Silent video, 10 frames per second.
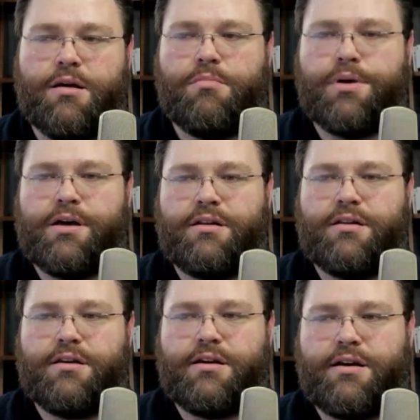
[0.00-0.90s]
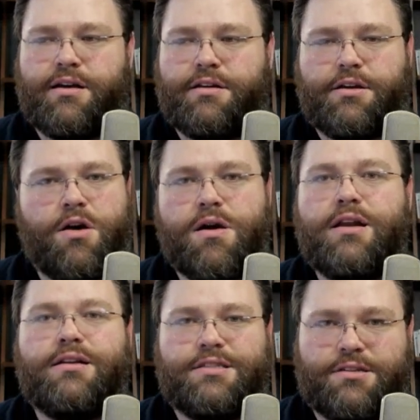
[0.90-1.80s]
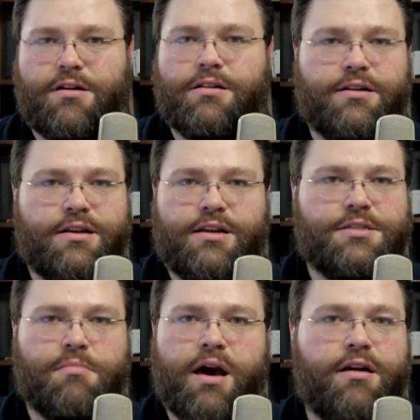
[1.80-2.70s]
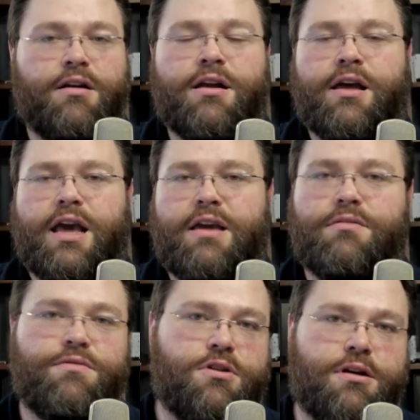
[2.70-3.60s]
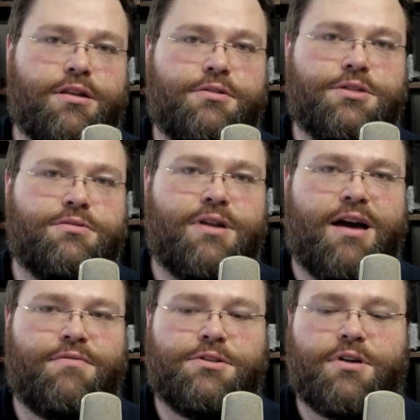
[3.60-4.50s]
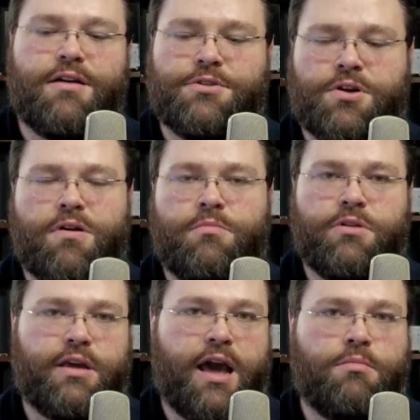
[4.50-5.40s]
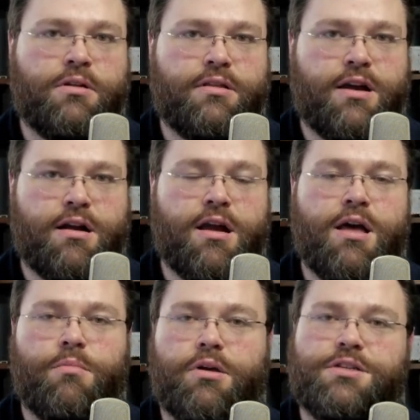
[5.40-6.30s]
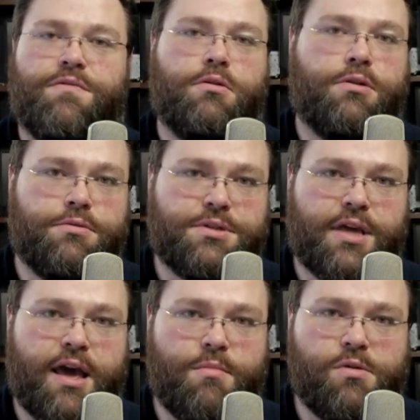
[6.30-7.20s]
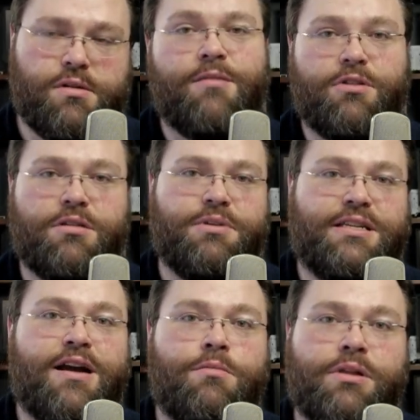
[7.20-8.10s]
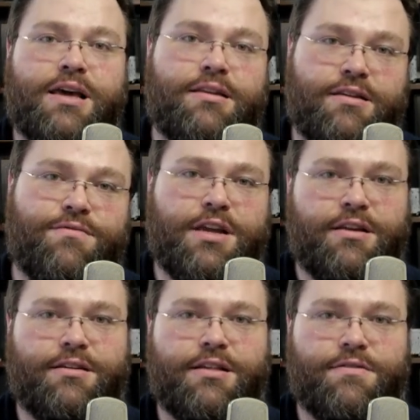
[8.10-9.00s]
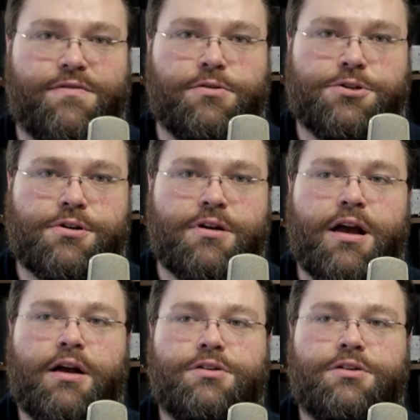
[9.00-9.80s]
But uh, go ahead and install it. It doesn't matter. Even if you're not going to use a two and a half inch drive, just go ahead and put the cable in there because if you lose the cable, it'll be terribly inconvenient in the future.